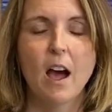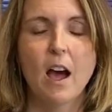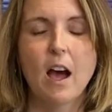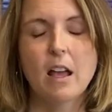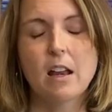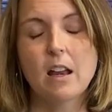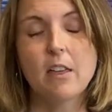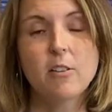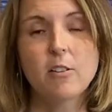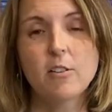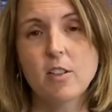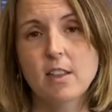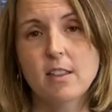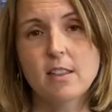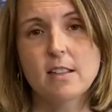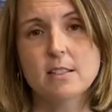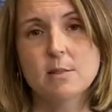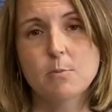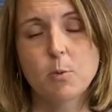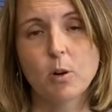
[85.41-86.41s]
Another thing
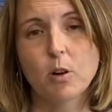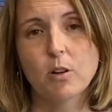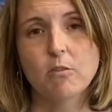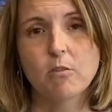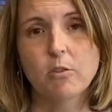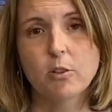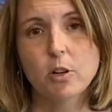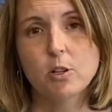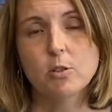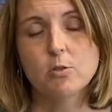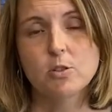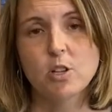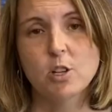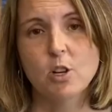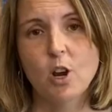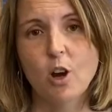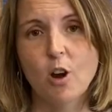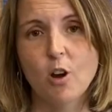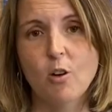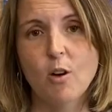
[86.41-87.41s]
that's important for you to
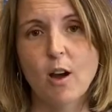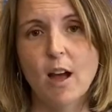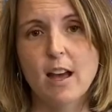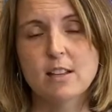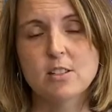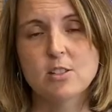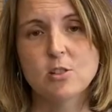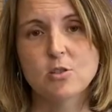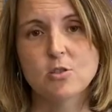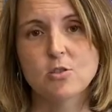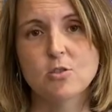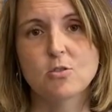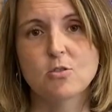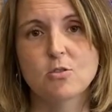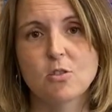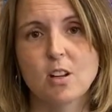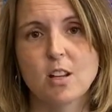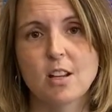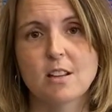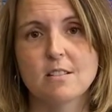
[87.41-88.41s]
know as your
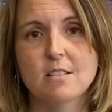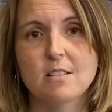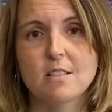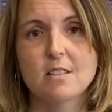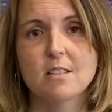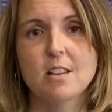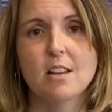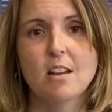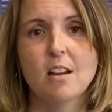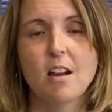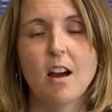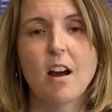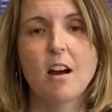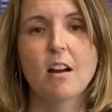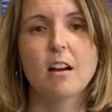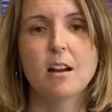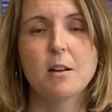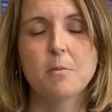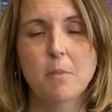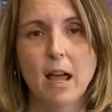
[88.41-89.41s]
students
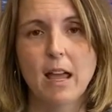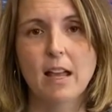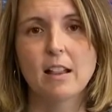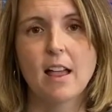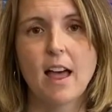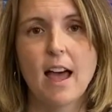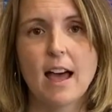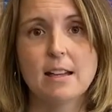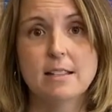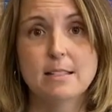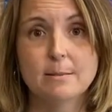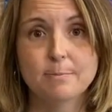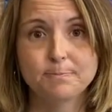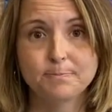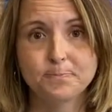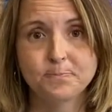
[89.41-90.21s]
are in my class